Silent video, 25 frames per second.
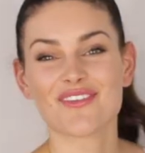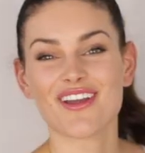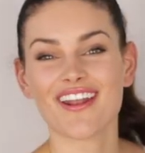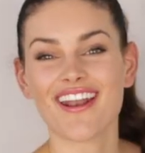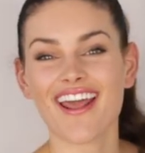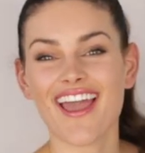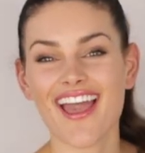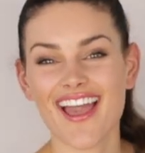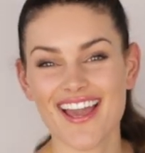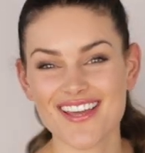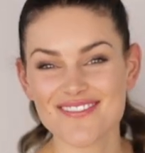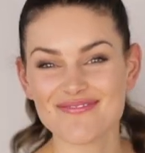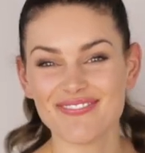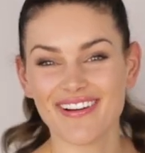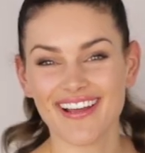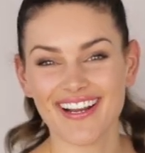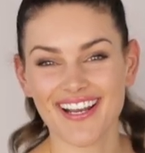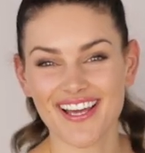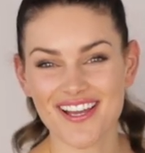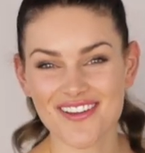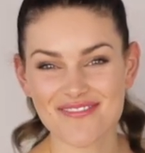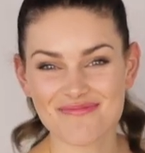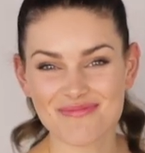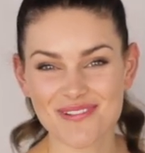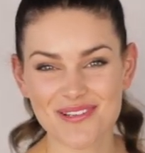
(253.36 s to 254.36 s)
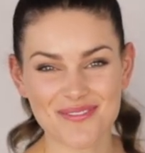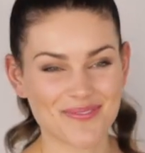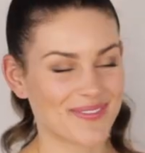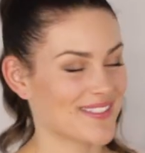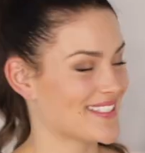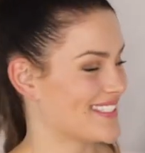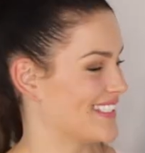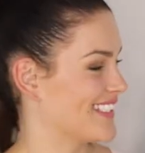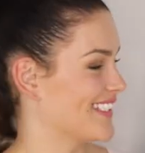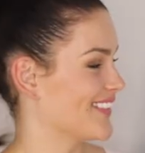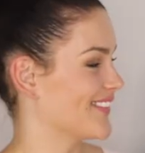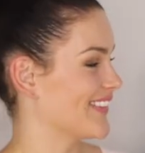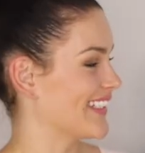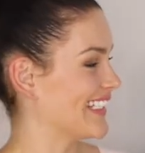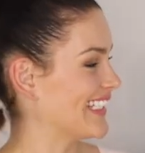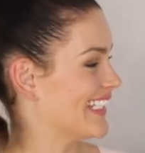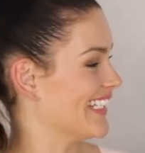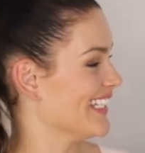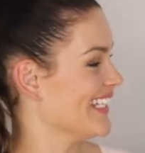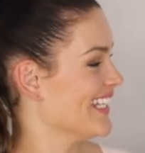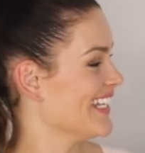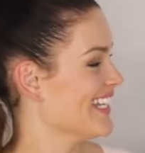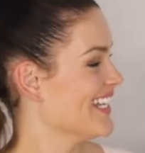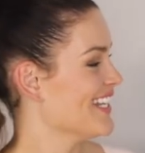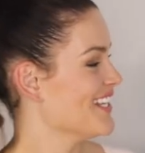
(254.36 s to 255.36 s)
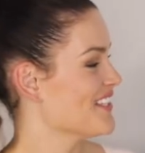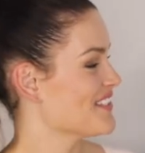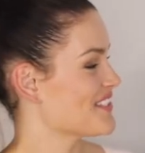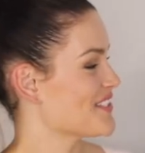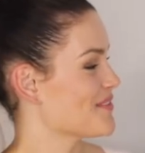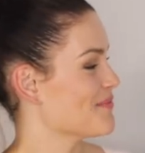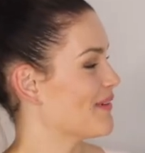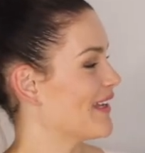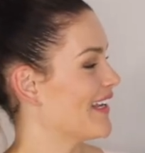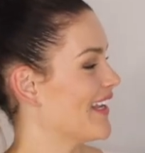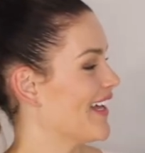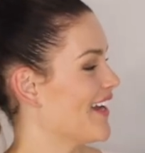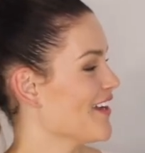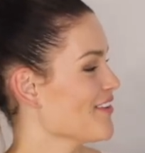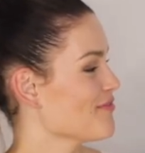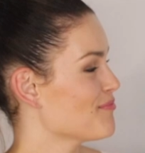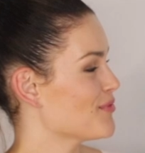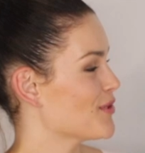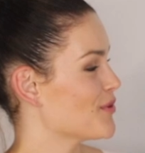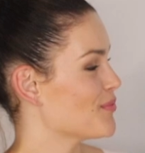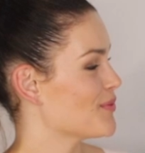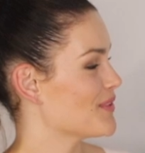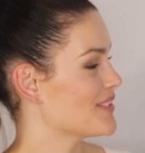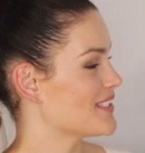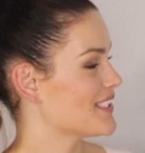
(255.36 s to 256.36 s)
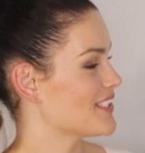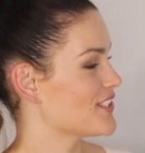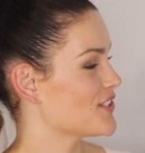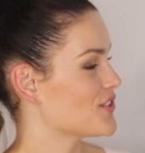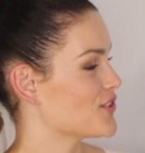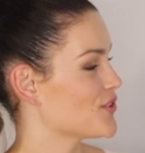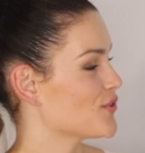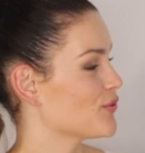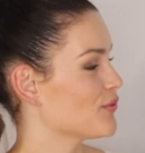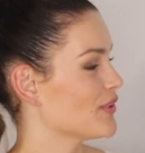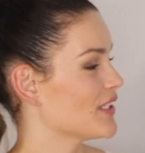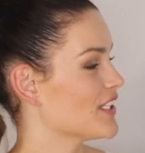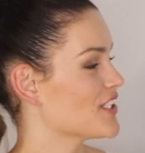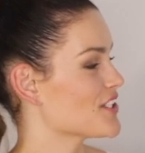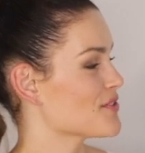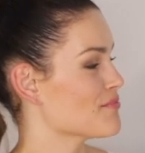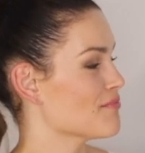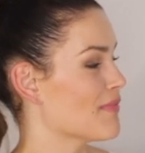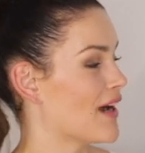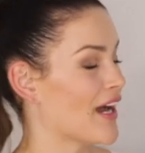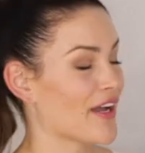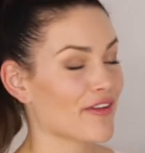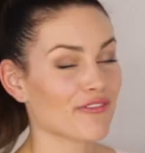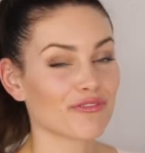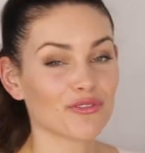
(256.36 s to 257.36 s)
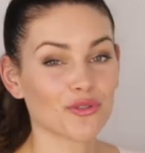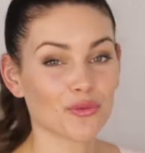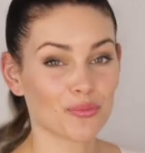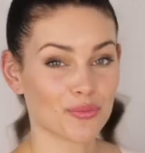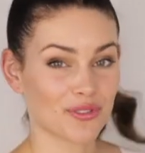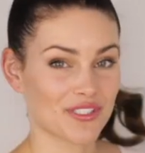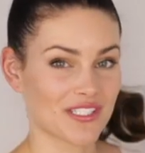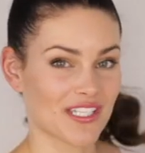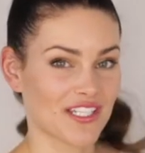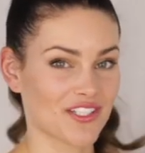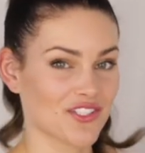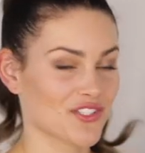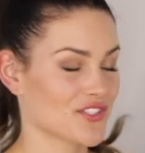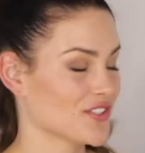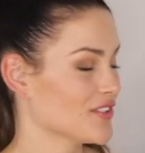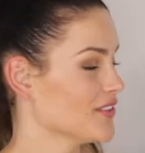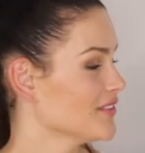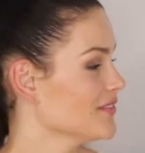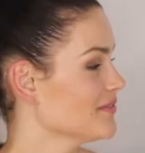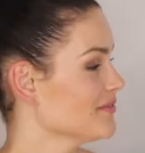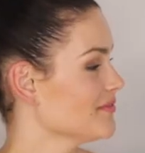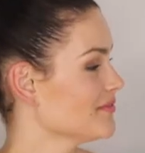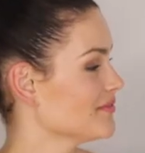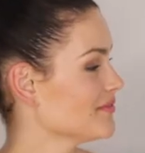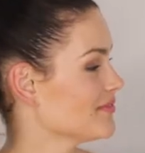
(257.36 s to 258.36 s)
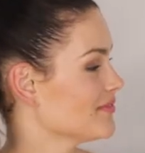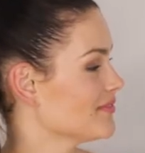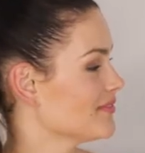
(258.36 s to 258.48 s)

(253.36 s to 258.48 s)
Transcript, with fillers: so I'm going to add my life purpose in quickly. So my life purpose is to reach my full potential.